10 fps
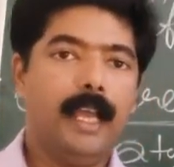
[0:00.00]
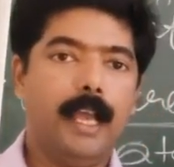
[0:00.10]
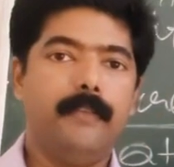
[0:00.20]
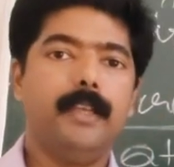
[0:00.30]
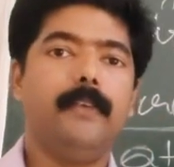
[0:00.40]

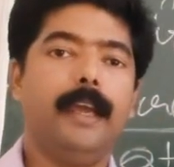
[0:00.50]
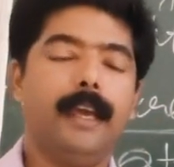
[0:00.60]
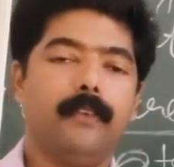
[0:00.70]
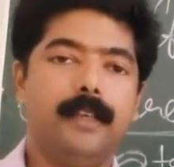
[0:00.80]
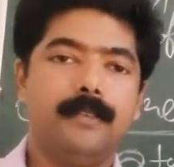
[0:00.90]

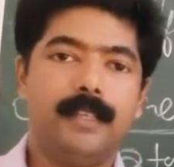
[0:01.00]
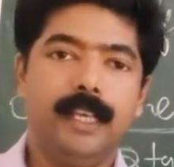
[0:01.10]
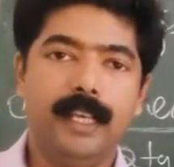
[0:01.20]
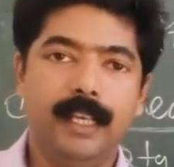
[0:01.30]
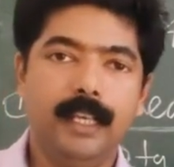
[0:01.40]
Everywhere we
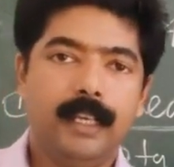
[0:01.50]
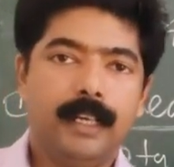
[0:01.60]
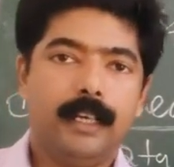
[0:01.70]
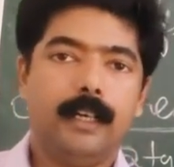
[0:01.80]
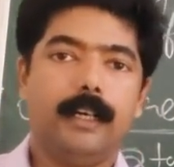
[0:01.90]
see
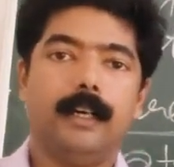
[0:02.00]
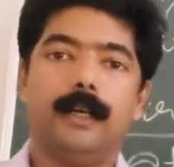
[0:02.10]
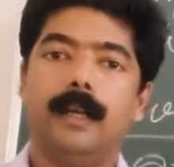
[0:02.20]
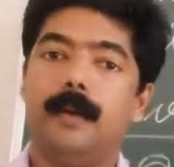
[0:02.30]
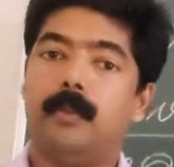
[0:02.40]

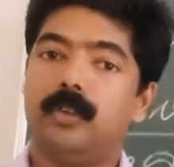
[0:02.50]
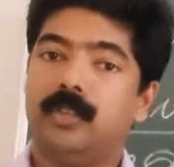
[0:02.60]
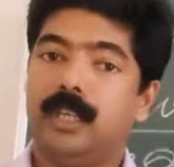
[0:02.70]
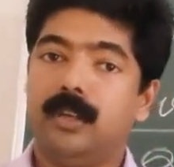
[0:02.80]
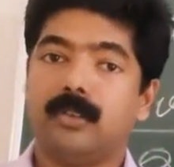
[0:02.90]
a
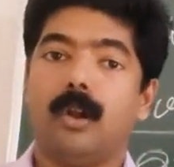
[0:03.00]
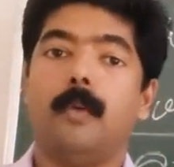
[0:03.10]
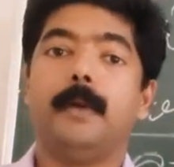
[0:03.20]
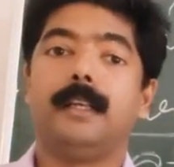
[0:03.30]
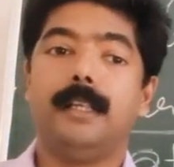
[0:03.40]
positive
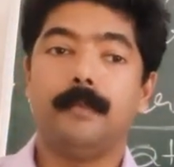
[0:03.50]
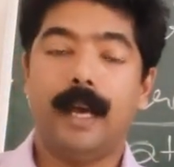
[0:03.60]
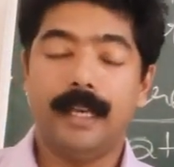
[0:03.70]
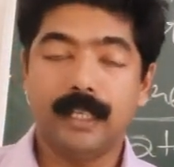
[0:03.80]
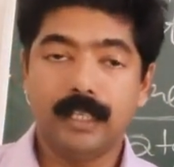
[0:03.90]
sloping
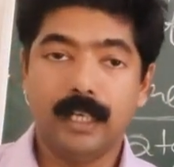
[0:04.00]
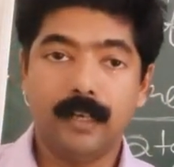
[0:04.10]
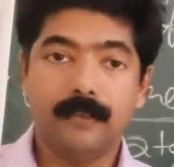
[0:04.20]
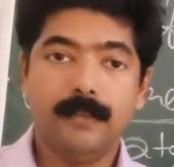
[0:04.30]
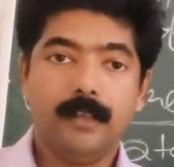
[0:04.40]
demand
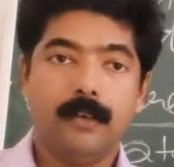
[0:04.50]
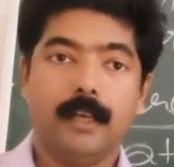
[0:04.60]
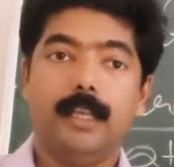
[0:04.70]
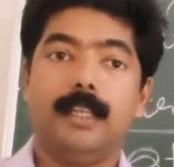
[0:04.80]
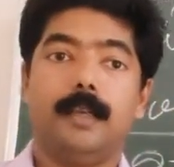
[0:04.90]
curve.
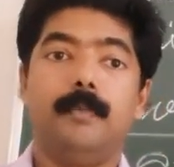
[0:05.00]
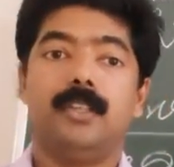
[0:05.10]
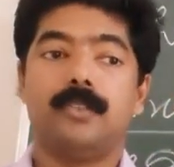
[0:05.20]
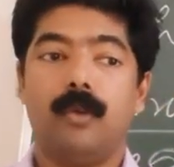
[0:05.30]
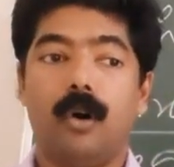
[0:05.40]
Okay, that
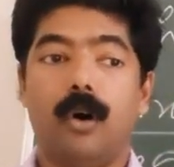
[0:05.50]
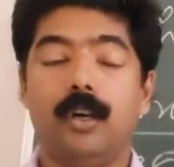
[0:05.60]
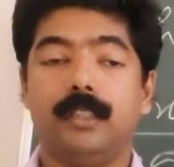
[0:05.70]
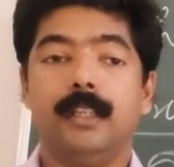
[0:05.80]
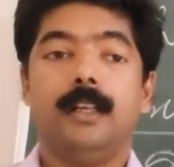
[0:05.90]
means
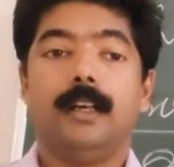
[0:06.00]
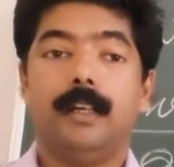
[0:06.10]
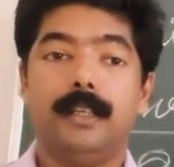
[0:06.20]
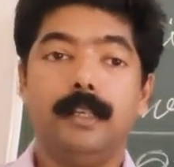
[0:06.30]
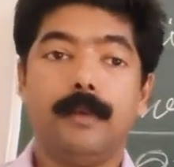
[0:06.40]
both
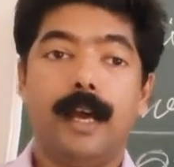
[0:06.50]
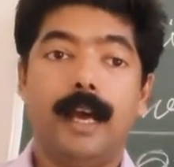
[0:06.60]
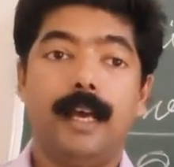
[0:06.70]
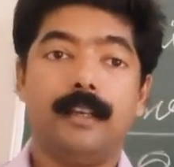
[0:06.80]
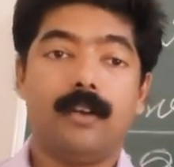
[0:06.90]

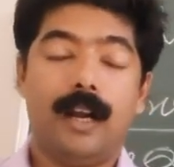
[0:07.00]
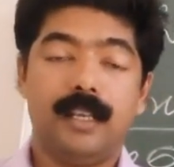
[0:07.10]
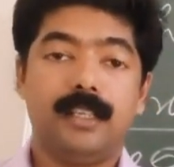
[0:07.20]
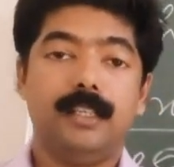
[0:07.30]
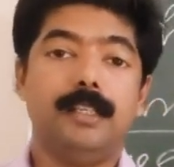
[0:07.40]
demand,
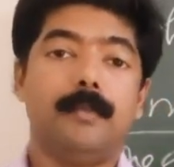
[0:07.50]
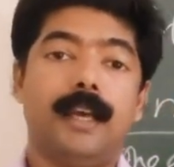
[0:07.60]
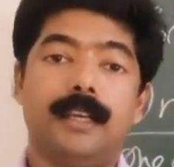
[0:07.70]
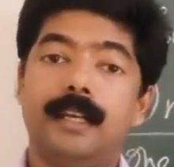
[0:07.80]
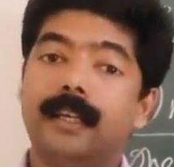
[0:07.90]
quantity
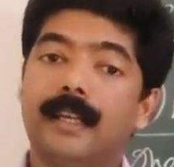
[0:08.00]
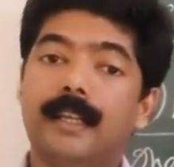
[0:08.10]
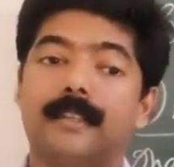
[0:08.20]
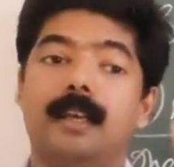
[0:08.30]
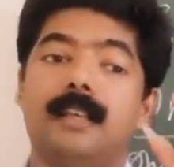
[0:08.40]
demanded
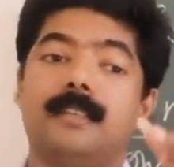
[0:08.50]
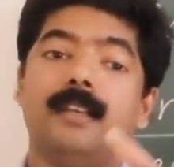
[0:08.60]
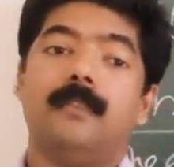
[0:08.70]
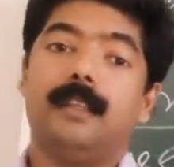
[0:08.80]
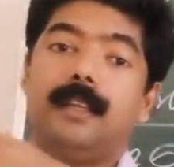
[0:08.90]
increases
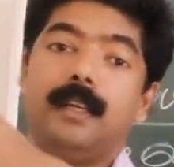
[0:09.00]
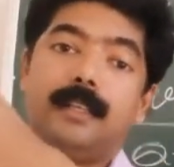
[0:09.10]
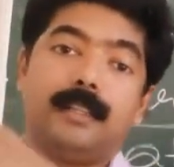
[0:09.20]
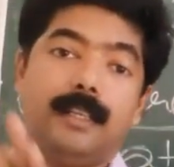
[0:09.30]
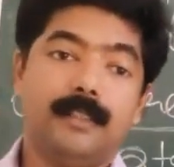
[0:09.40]
and there
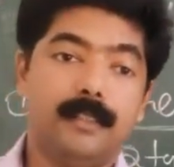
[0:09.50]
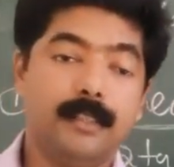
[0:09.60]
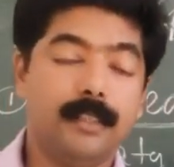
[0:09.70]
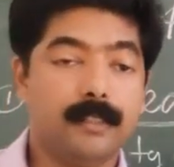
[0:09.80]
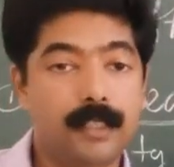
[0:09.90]
is a
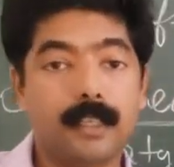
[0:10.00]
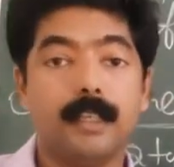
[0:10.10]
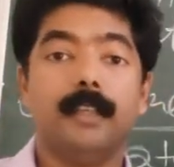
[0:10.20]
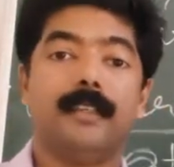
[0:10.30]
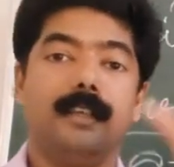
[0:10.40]

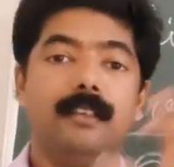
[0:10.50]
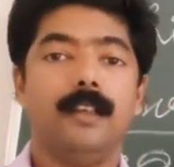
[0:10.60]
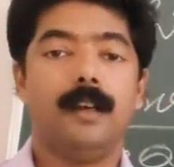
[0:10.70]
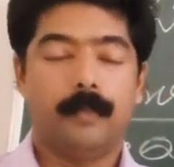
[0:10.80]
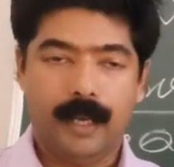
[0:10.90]
increase
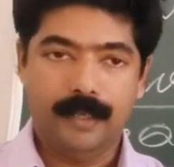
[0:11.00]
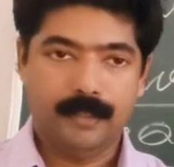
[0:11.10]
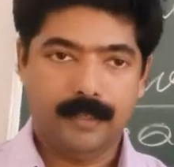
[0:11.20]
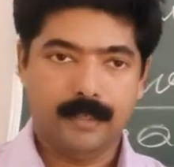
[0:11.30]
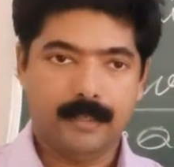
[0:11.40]
in
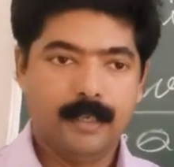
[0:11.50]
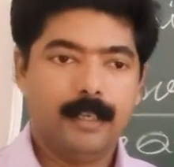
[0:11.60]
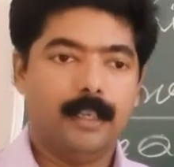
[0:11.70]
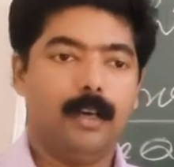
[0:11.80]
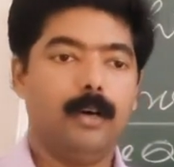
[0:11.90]
prices.
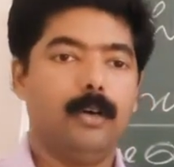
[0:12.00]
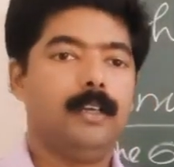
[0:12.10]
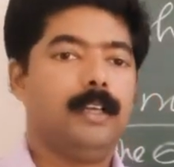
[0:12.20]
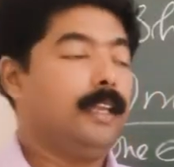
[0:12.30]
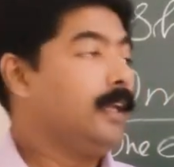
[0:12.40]

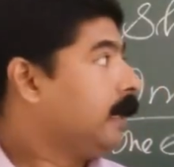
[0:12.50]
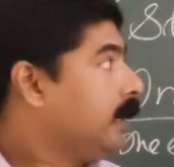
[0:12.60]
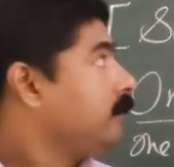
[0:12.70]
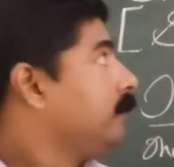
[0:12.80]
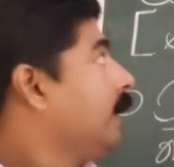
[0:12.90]
Now
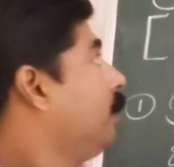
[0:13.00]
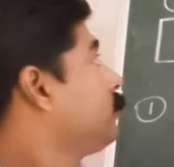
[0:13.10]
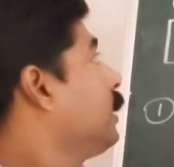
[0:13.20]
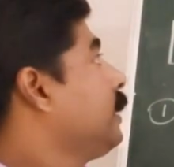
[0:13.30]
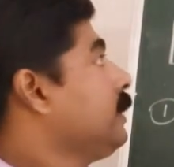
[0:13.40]
again we have
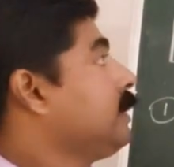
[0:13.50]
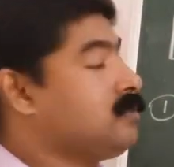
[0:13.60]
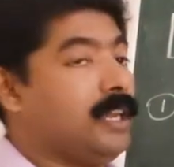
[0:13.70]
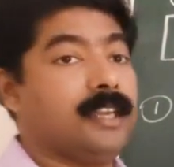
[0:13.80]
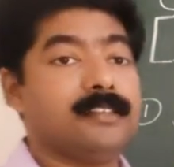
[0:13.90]
studied
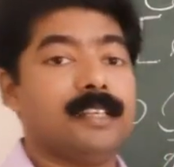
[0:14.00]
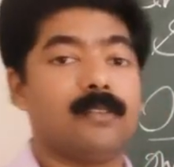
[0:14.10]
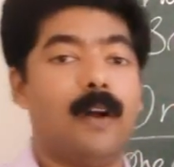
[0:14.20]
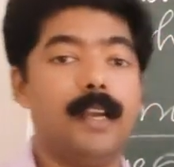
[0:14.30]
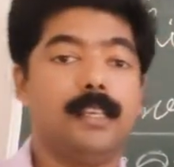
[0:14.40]
change
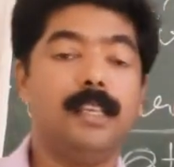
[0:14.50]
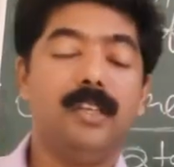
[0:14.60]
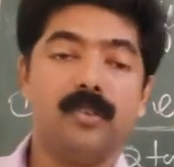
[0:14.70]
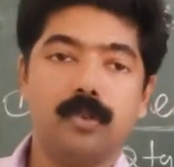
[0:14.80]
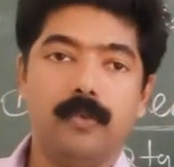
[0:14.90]
in quantity
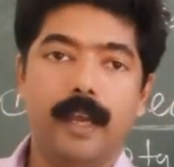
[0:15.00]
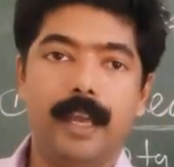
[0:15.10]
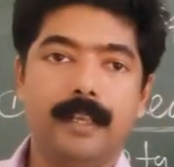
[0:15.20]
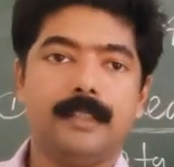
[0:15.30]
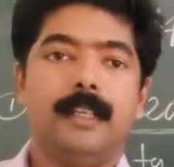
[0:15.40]
in two
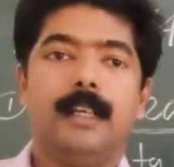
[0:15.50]
ways,